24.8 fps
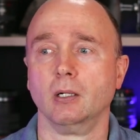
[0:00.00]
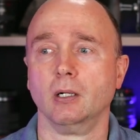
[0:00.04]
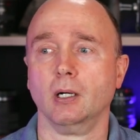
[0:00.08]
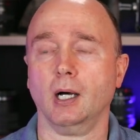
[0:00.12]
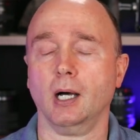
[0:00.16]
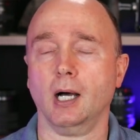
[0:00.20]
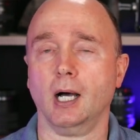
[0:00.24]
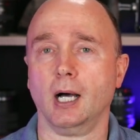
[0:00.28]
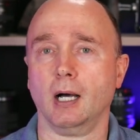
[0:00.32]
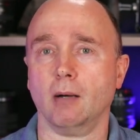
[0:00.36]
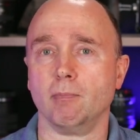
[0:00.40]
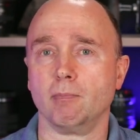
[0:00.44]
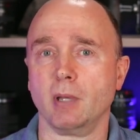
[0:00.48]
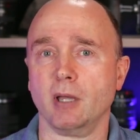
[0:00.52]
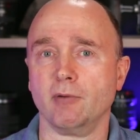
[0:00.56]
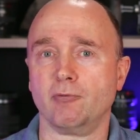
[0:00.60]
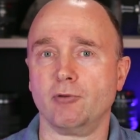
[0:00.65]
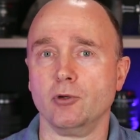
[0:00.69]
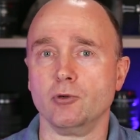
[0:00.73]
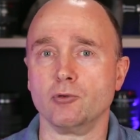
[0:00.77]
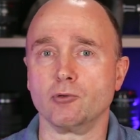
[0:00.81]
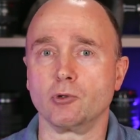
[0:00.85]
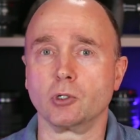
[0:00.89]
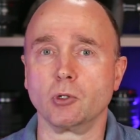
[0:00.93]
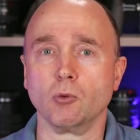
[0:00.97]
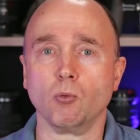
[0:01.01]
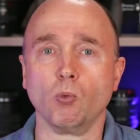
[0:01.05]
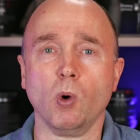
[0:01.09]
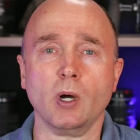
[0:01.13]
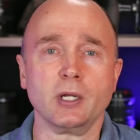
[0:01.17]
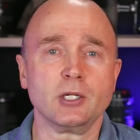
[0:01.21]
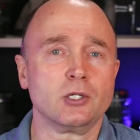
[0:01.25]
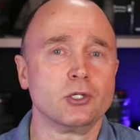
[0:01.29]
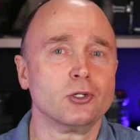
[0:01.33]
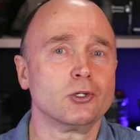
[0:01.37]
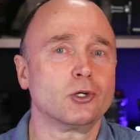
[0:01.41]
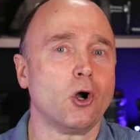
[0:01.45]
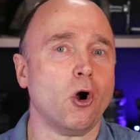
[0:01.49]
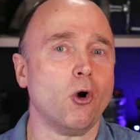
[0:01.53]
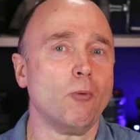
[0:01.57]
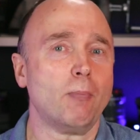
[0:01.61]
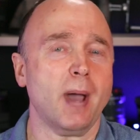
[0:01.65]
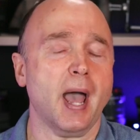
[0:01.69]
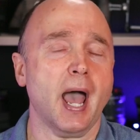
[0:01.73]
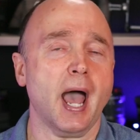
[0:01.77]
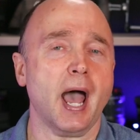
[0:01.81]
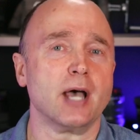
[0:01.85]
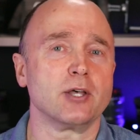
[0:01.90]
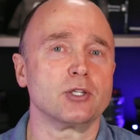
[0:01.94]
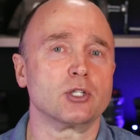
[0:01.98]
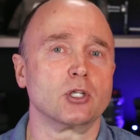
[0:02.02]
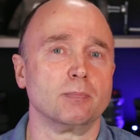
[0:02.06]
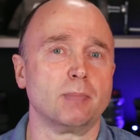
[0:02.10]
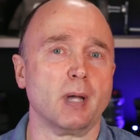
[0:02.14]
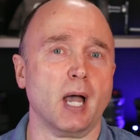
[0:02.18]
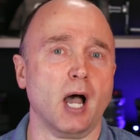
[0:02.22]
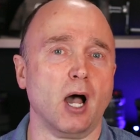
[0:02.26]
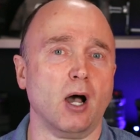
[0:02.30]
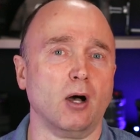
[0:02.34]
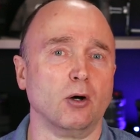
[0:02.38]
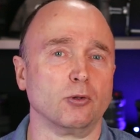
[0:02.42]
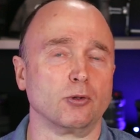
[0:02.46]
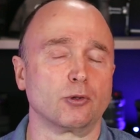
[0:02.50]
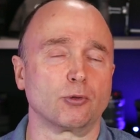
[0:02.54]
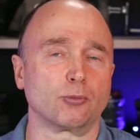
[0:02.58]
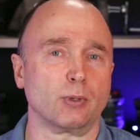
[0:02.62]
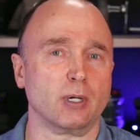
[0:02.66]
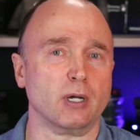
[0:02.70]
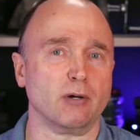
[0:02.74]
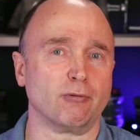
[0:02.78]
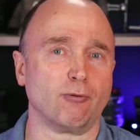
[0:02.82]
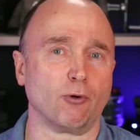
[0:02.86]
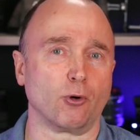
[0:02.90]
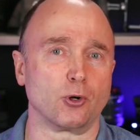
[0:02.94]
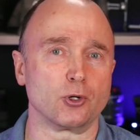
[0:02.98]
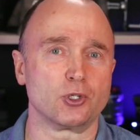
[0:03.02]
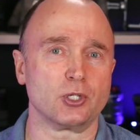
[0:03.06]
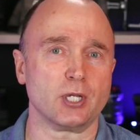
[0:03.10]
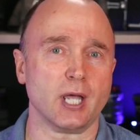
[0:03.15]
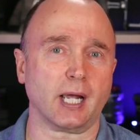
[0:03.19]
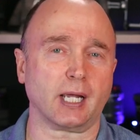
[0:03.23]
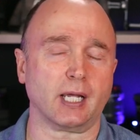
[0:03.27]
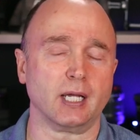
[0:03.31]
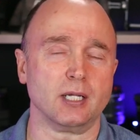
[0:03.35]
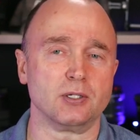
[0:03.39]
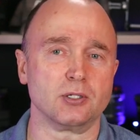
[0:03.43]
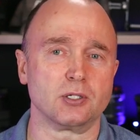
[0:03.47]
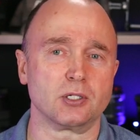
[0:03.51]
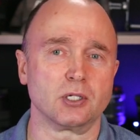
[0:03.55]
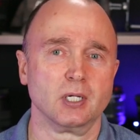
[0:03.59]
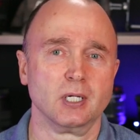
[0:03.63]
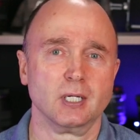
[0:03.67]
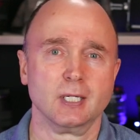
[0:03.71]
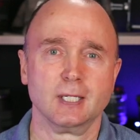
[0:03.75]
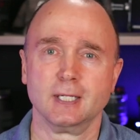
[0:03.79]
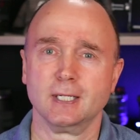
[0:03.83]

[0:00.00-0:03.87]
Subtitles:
Once you go past about 3 or 4 seconds,